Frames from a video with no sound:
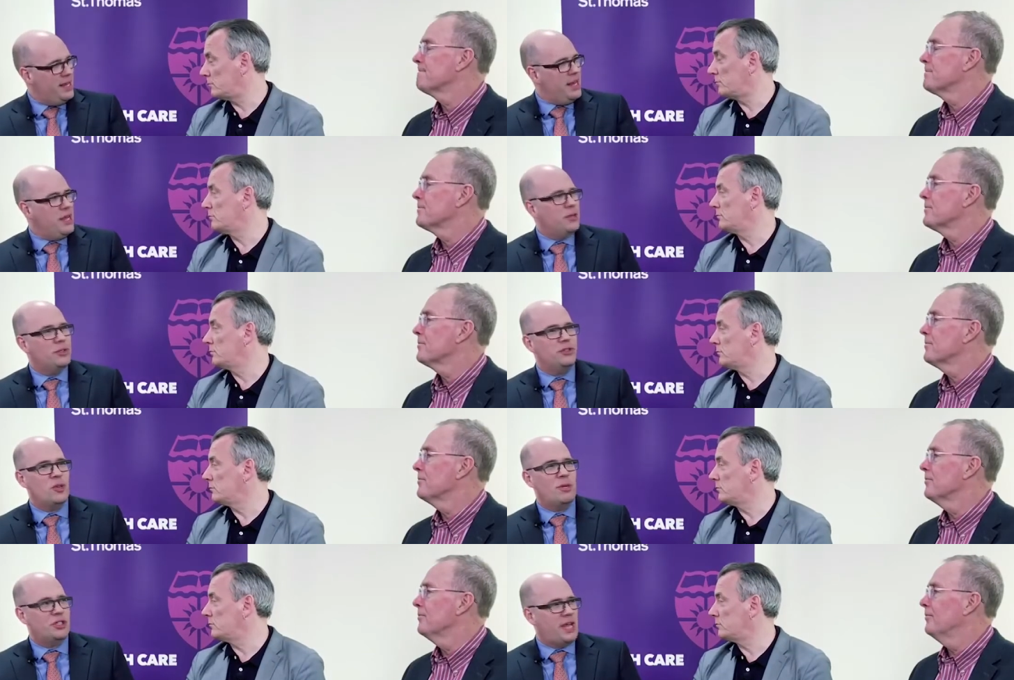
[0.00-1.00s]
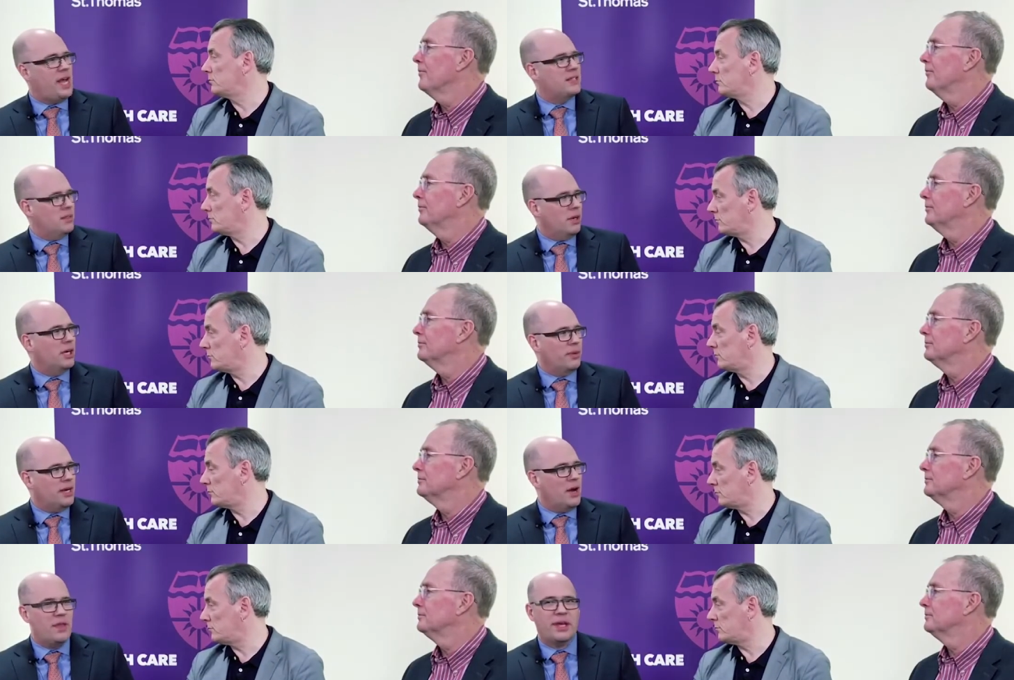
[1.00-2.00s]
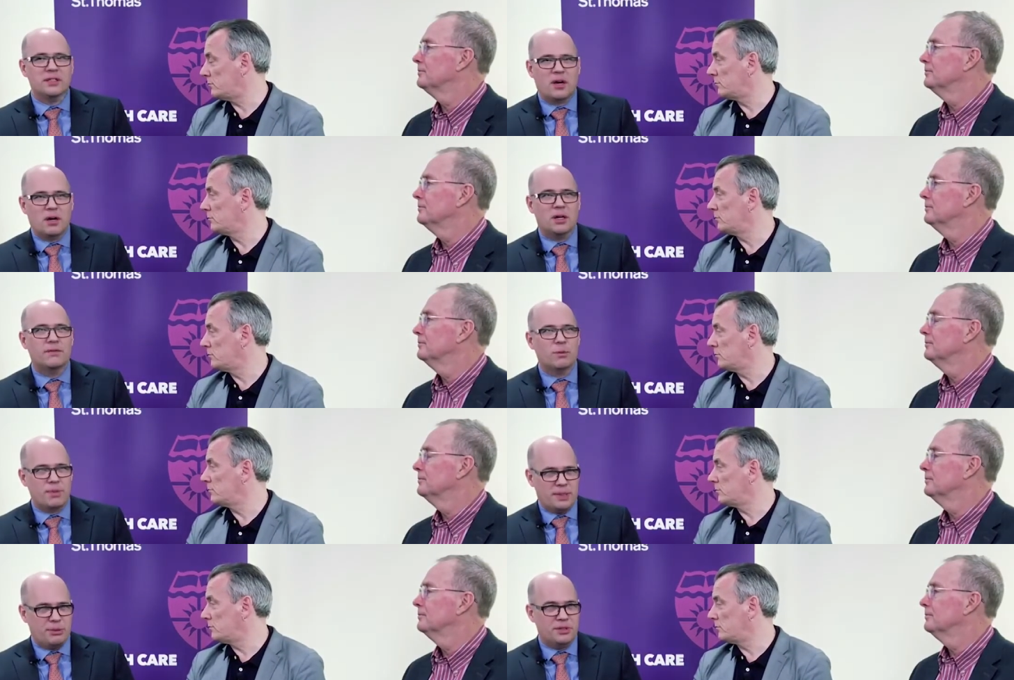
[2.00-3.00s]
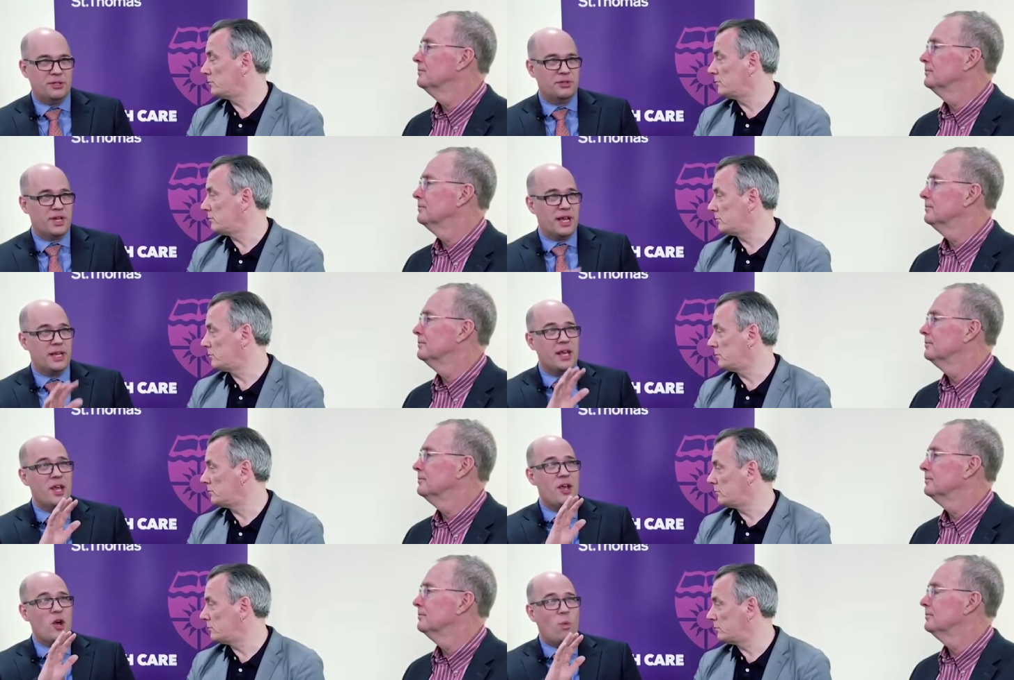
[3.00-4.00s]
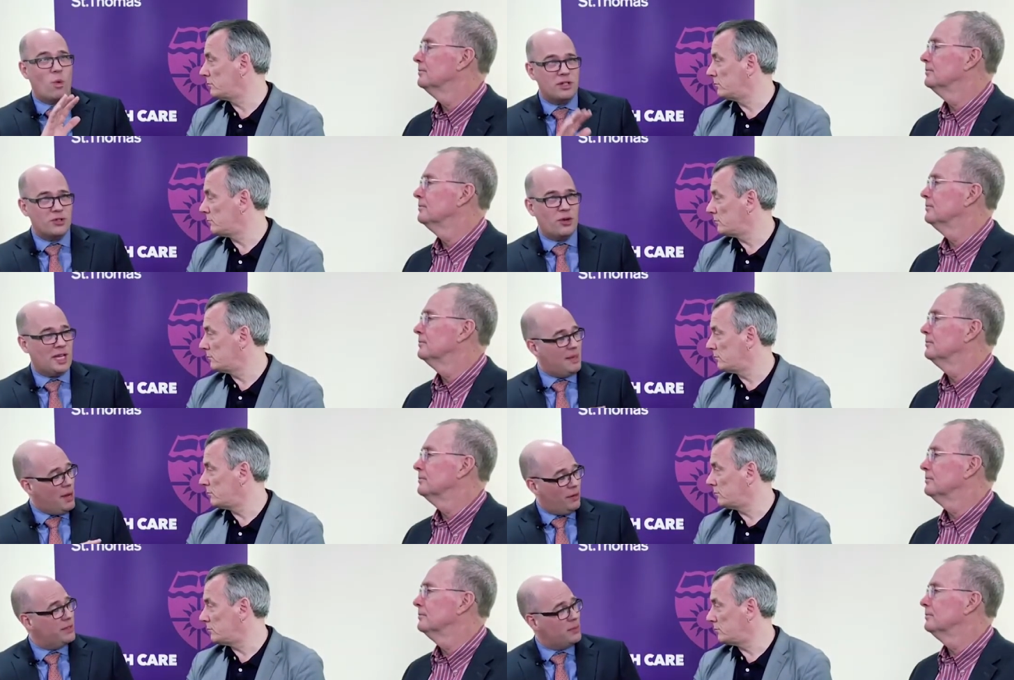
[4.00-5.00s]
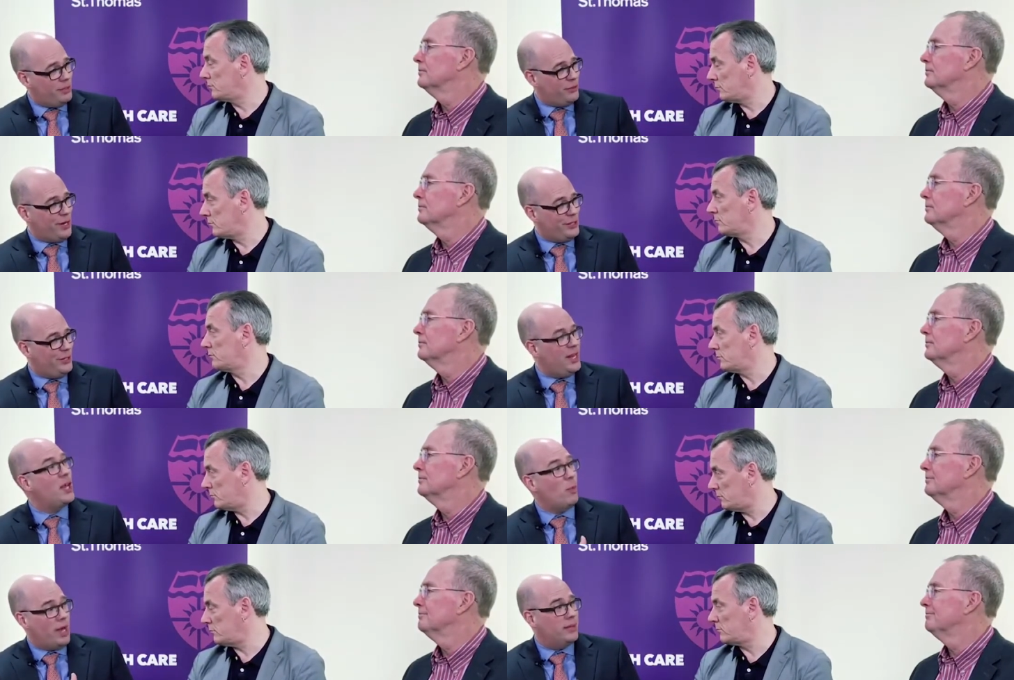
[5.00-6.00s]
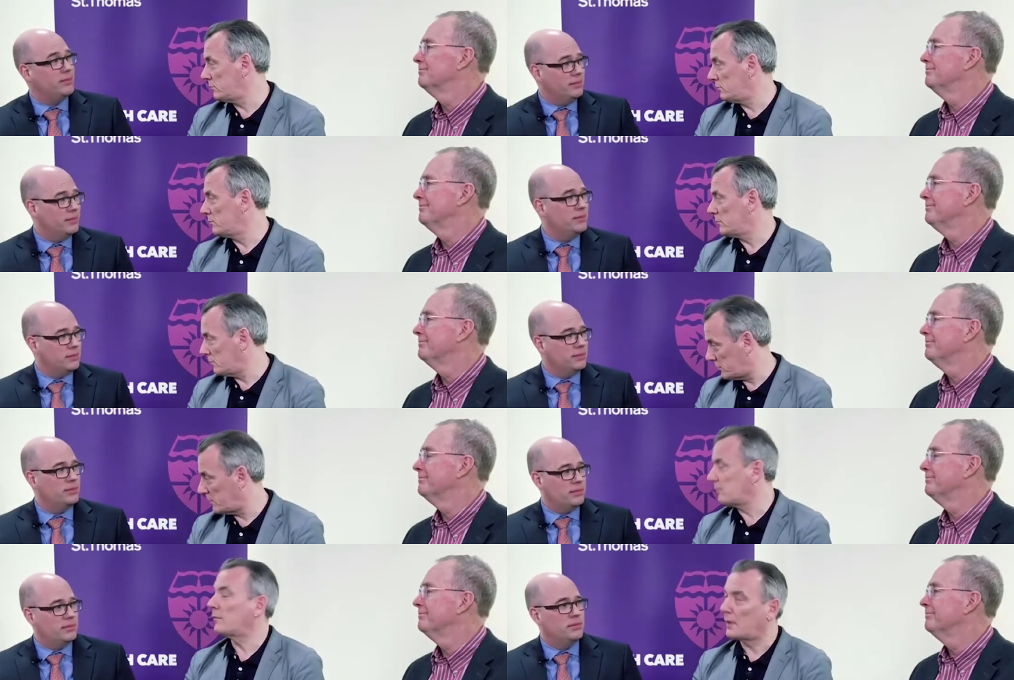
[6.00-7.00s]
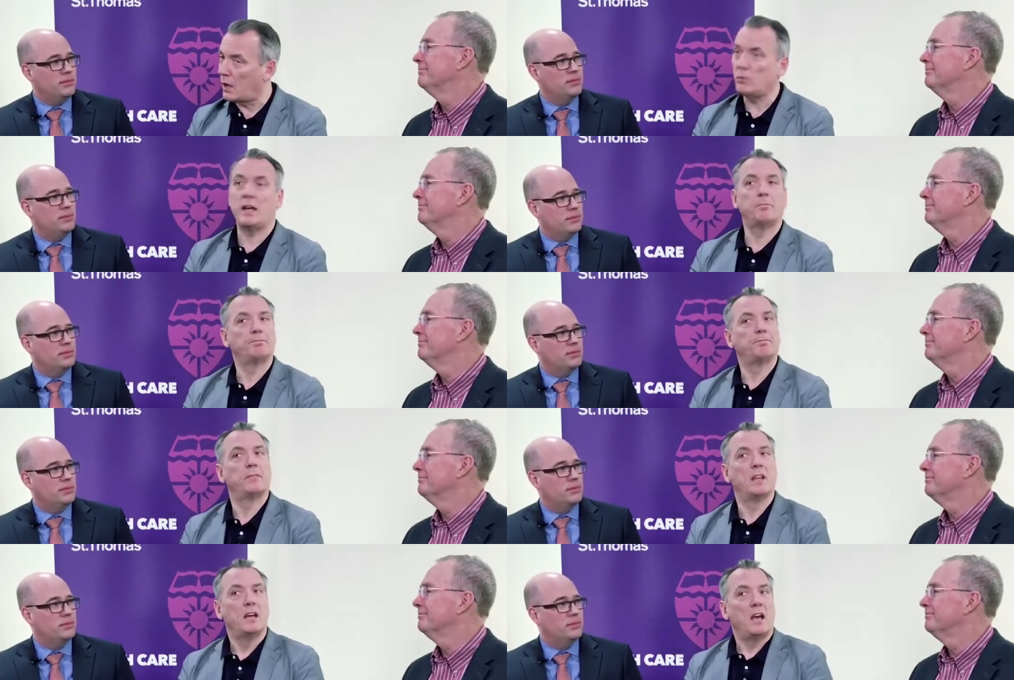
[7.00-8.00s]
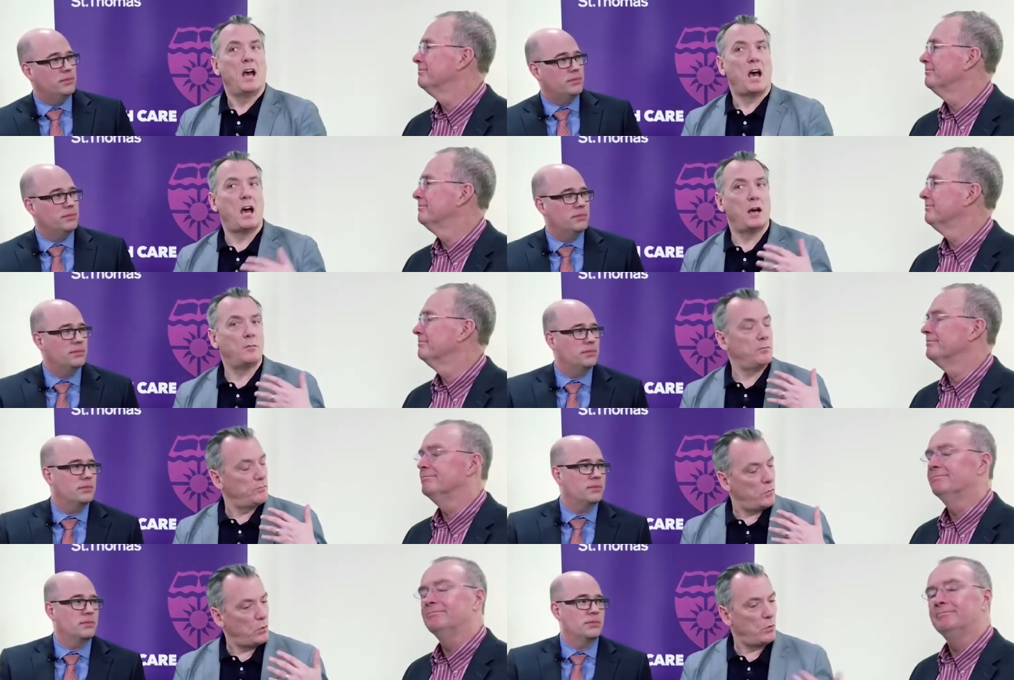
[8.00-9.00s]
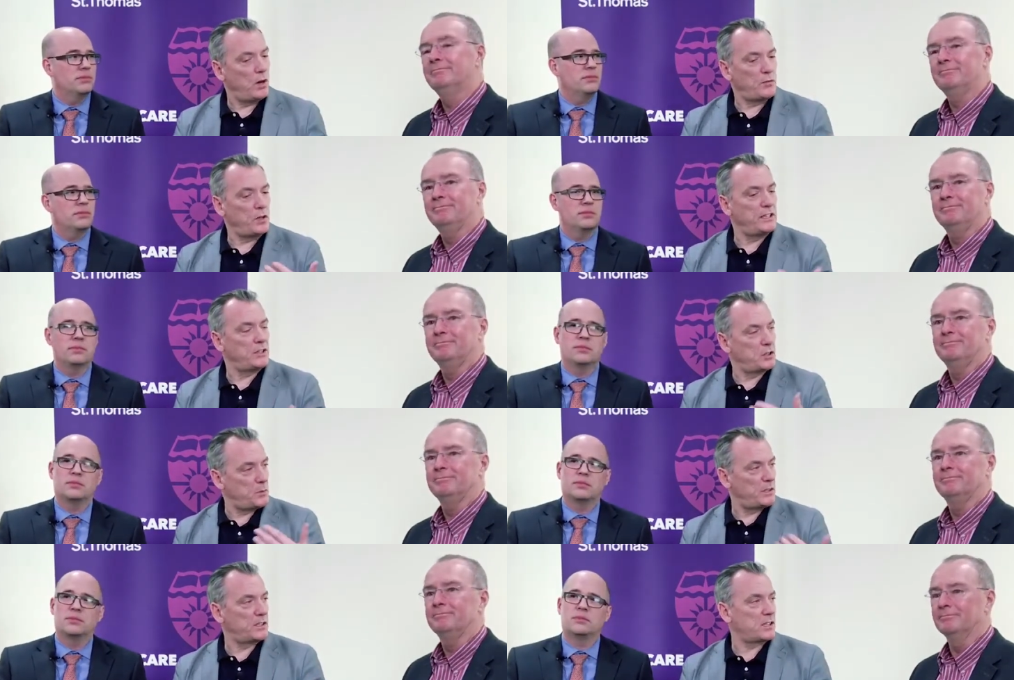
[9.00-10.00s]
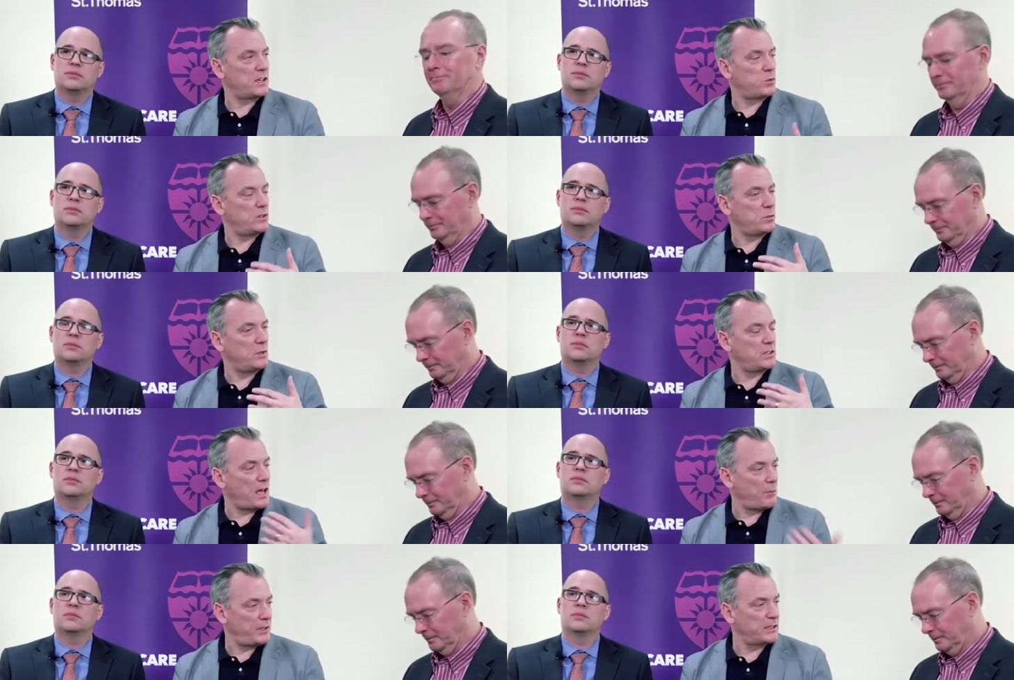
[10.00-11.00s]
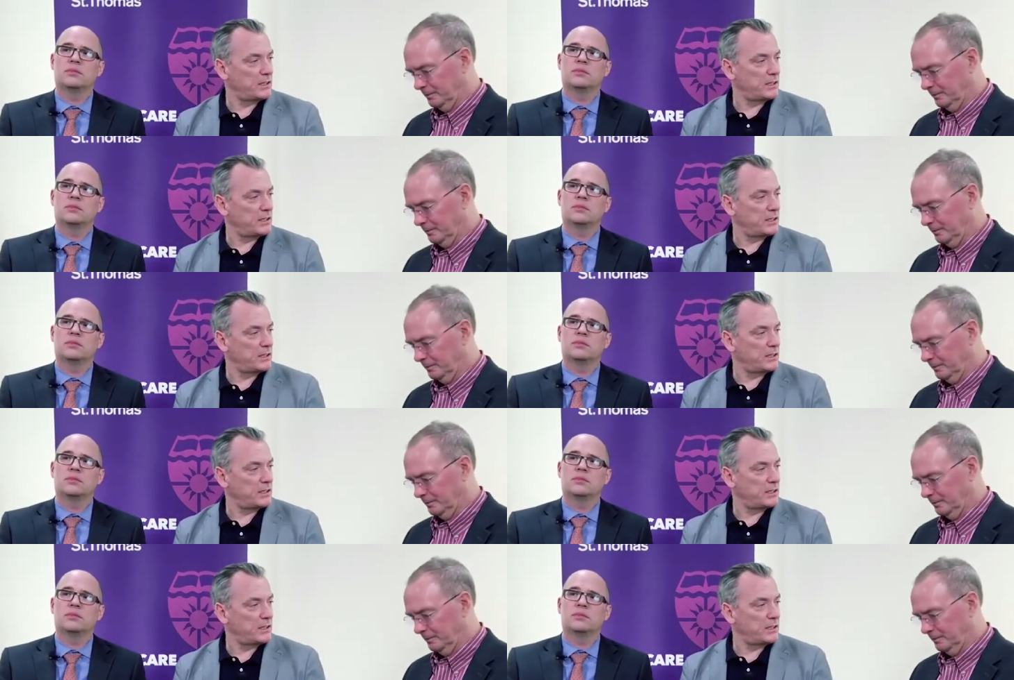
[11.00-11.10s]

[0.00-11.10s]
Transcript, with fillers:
Speaker 1: Mm-hmm. There's just so much chaos in the market right now. I think mm-hmm. it's hard for people to understand what's going to come out of this administration.
Speaker 2: Mm-hmm. Okay. Um, of all the issues being discussed, what's what's not being